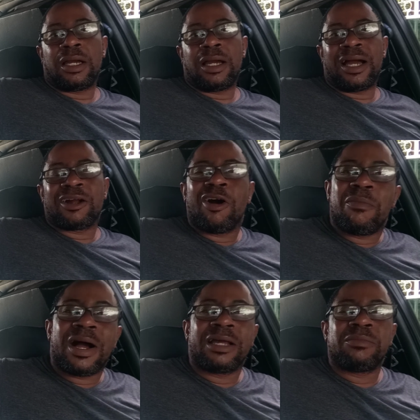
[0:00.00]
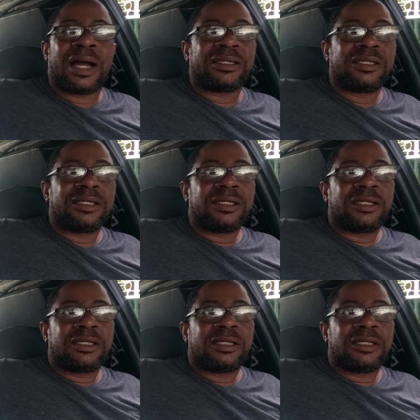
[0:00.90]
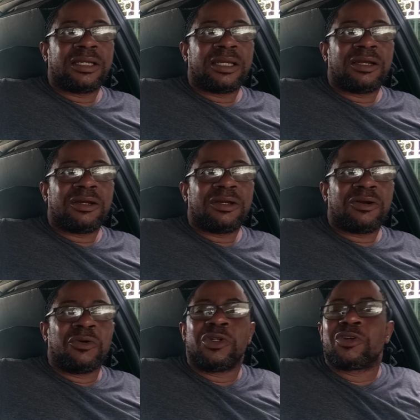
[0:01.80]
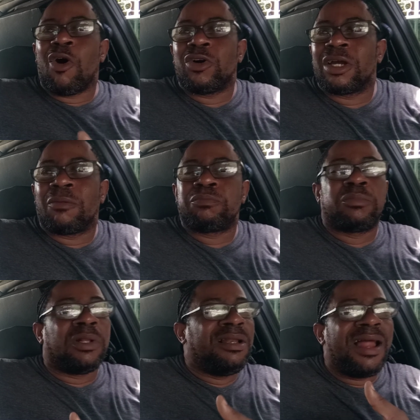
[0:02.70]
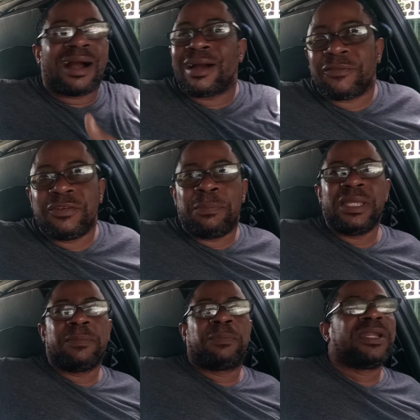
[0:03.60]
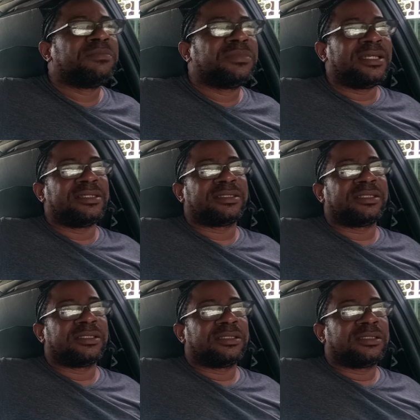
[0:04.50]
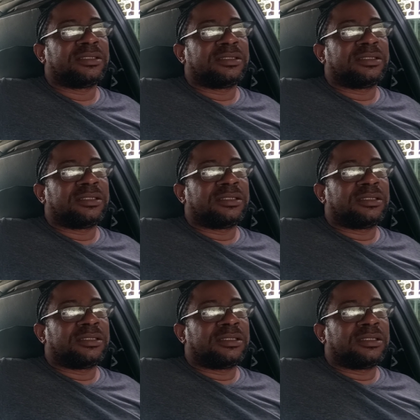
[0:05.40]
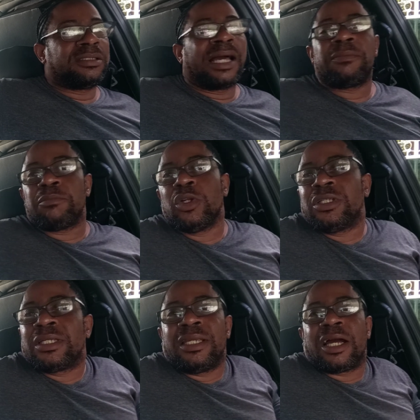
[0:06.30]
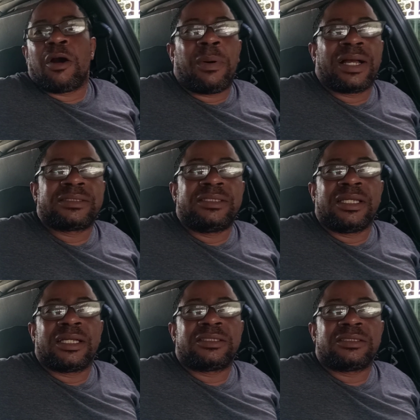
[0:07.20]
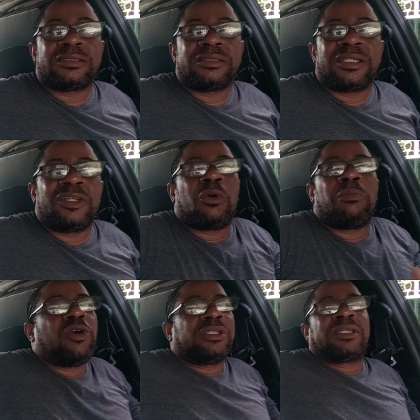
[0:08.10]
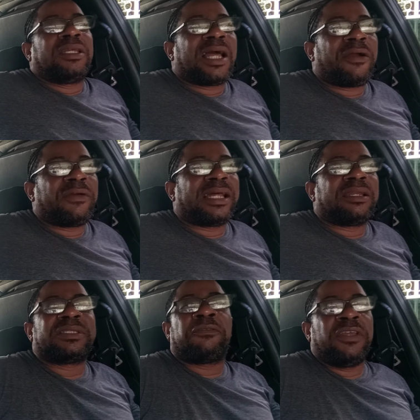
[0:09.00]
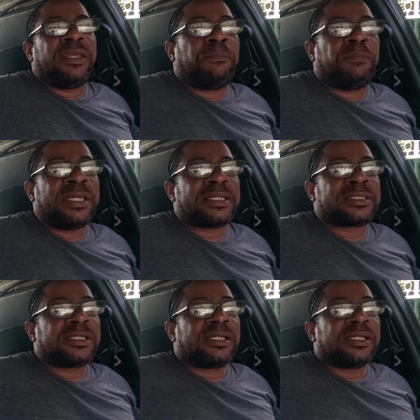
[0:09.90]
And come on, man. When you go out, they go lock off the people them things. That bounty killer go up on stage, you know bounty killer already, and him say fee in peace.